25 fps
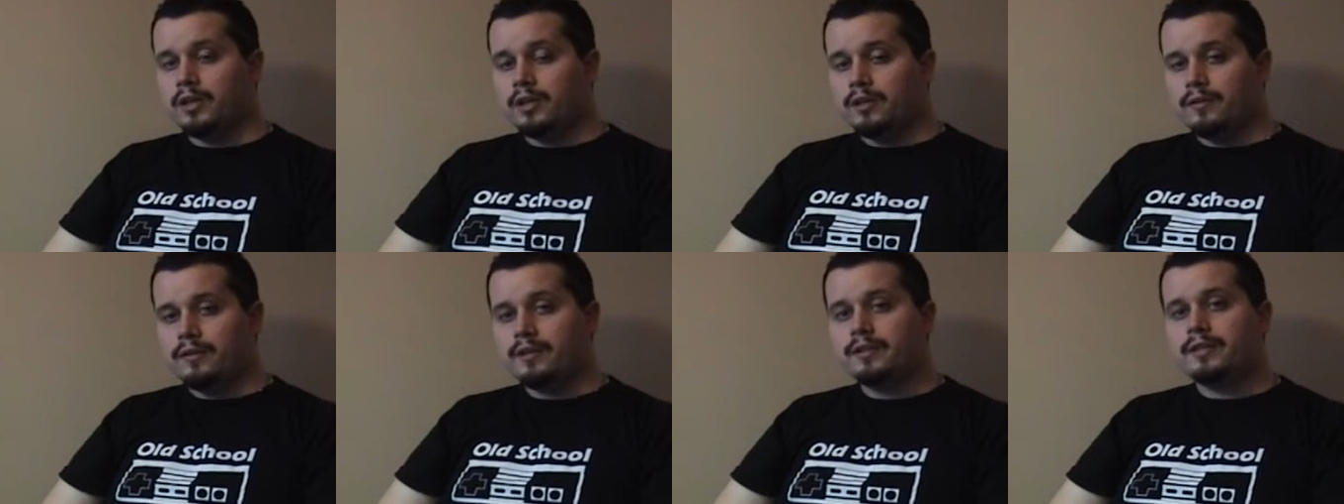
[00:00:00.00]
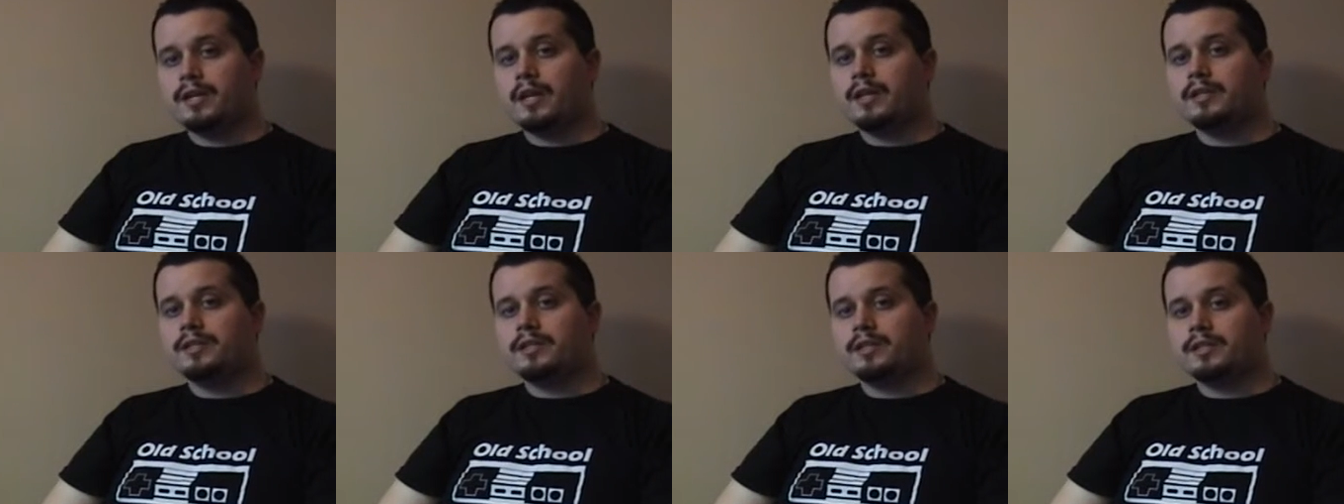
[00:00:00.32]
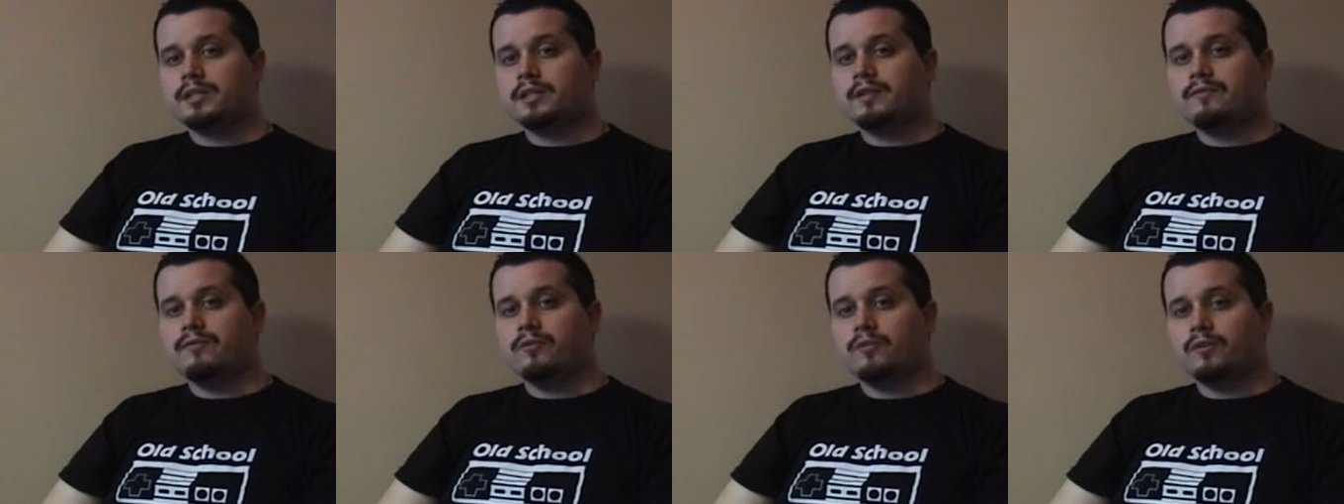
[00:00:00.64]
this
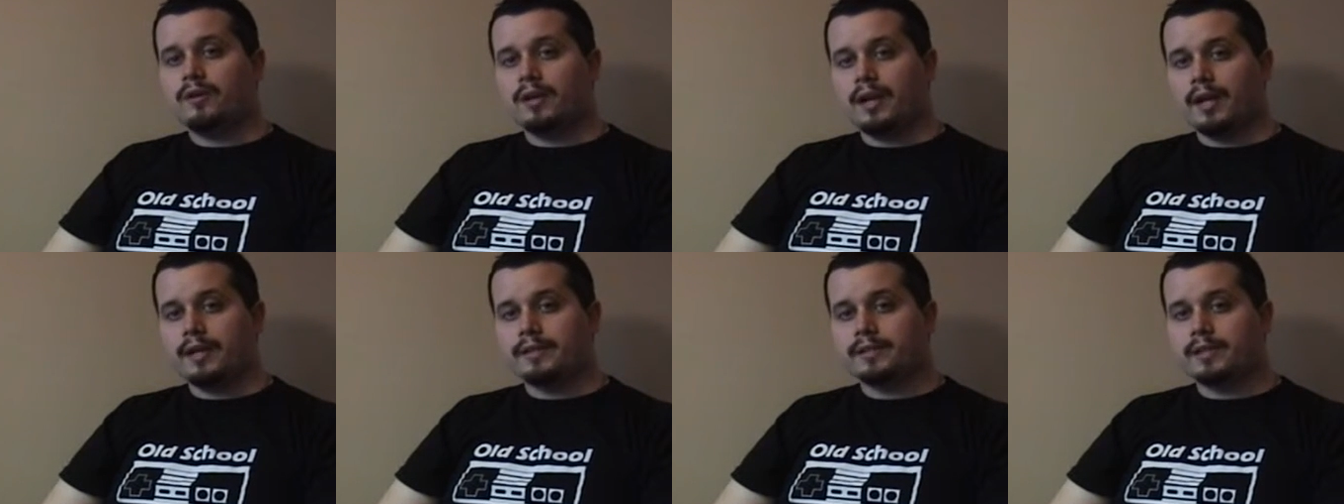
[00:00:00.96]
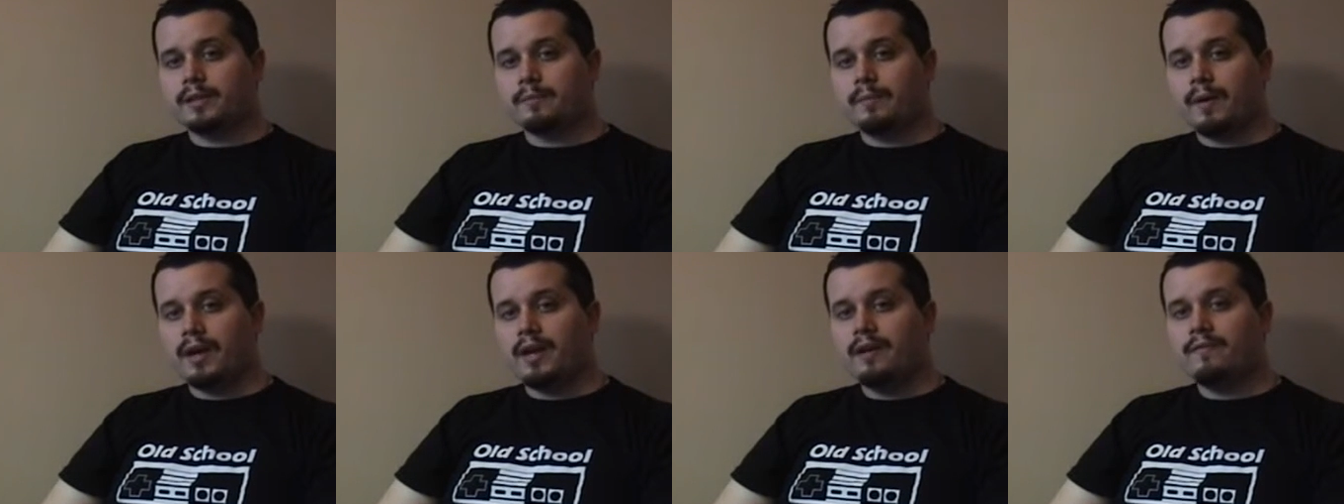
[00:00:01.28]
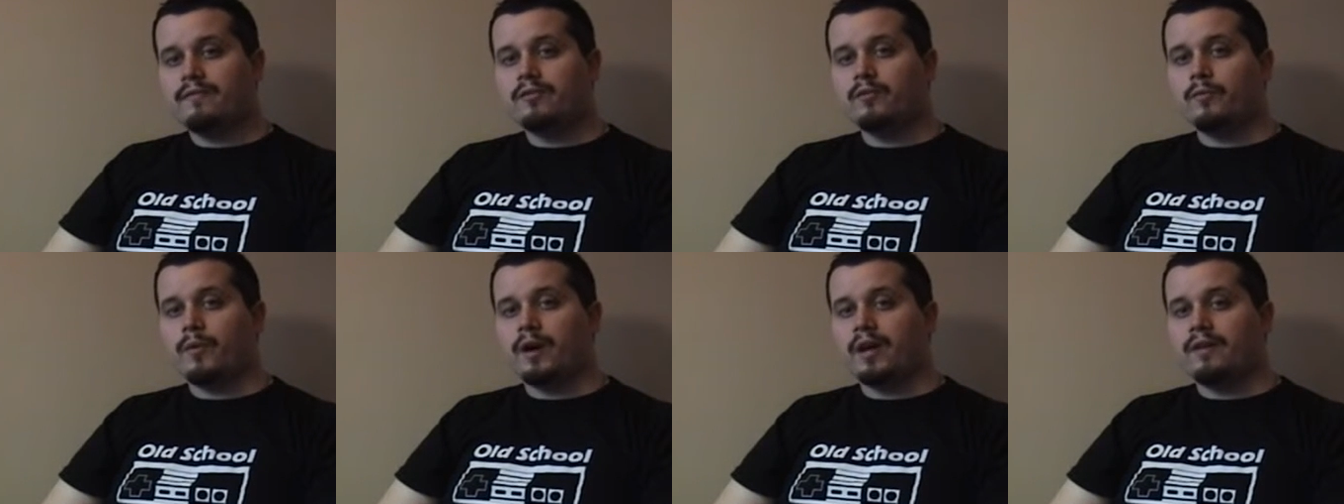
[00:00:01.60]
N64 classic
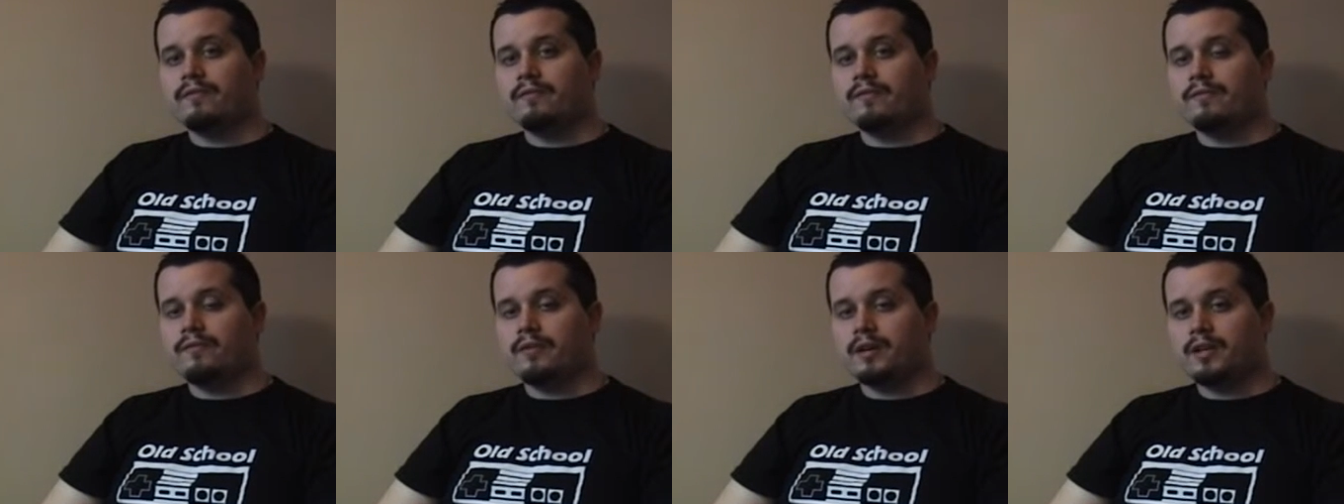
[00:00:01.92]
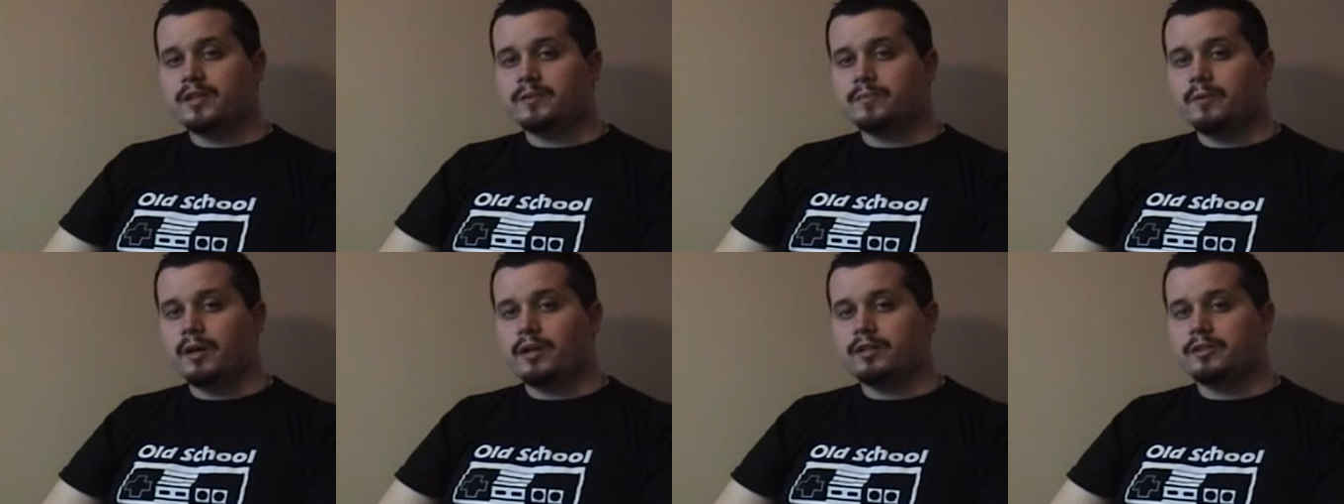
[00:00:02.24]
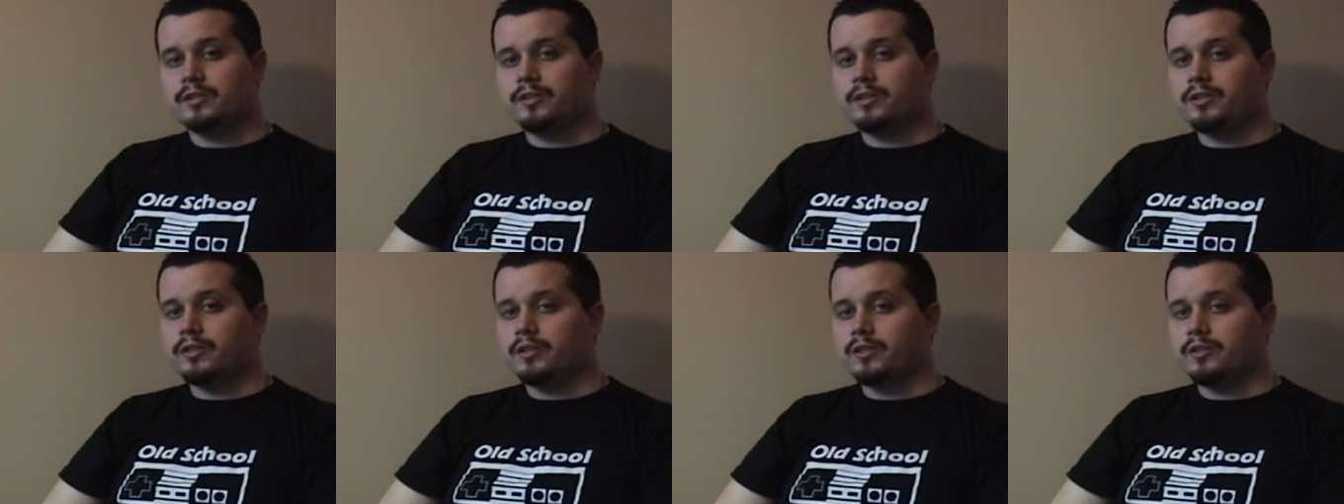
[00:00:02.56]
paved the way for
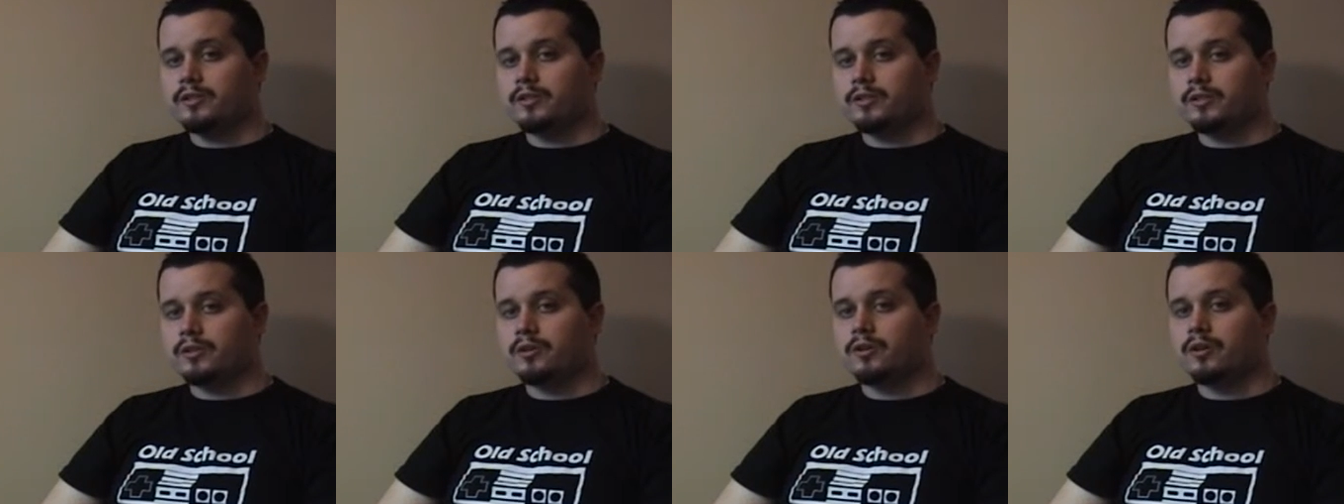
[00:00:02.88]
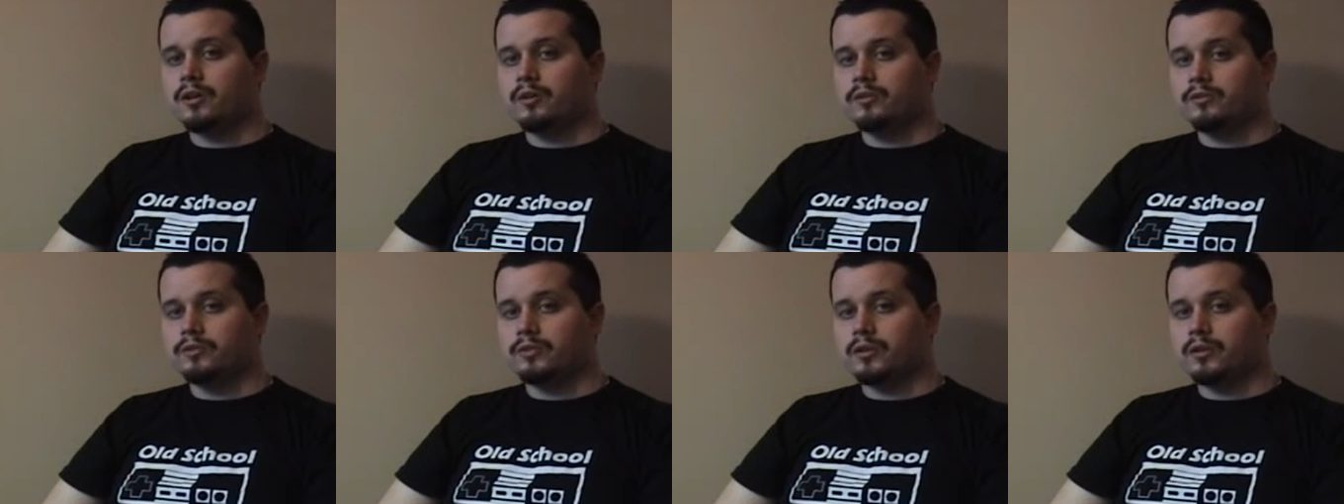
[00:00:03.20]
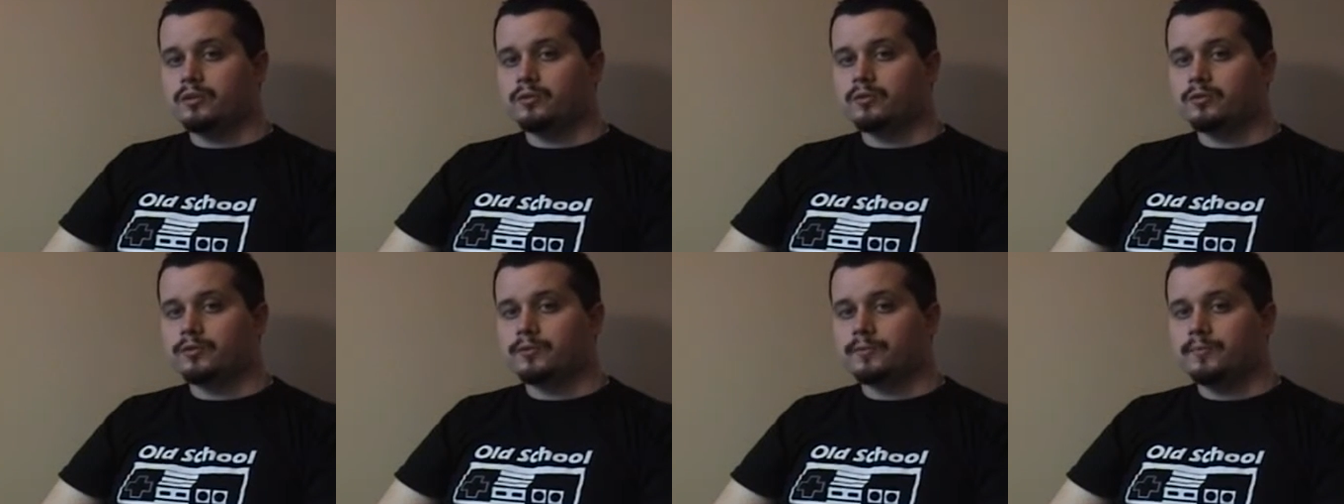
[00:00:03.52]
first-person shooters on
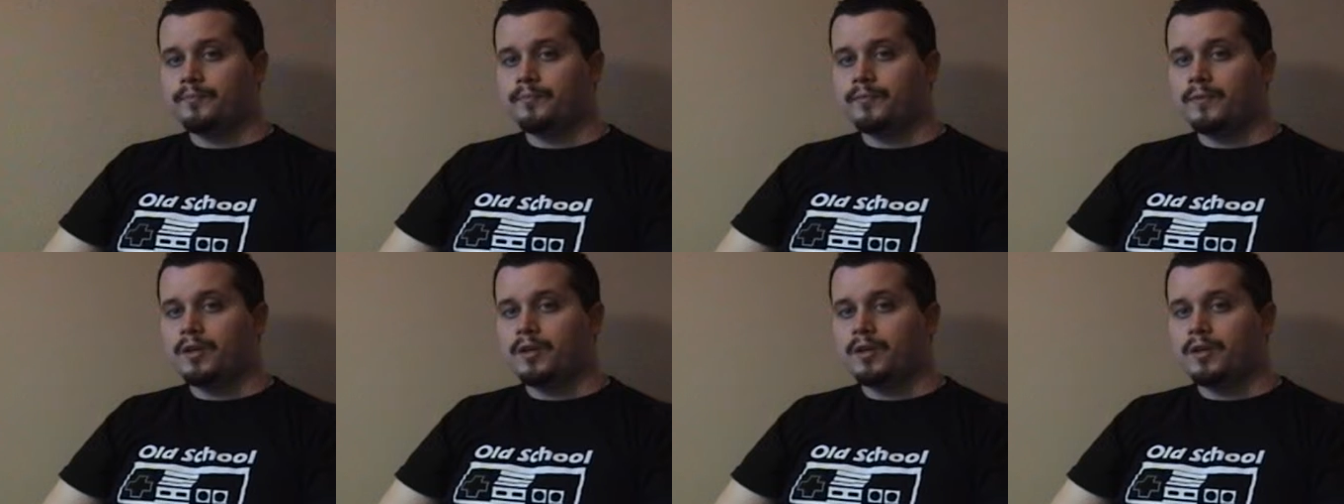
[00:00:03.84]
consoles.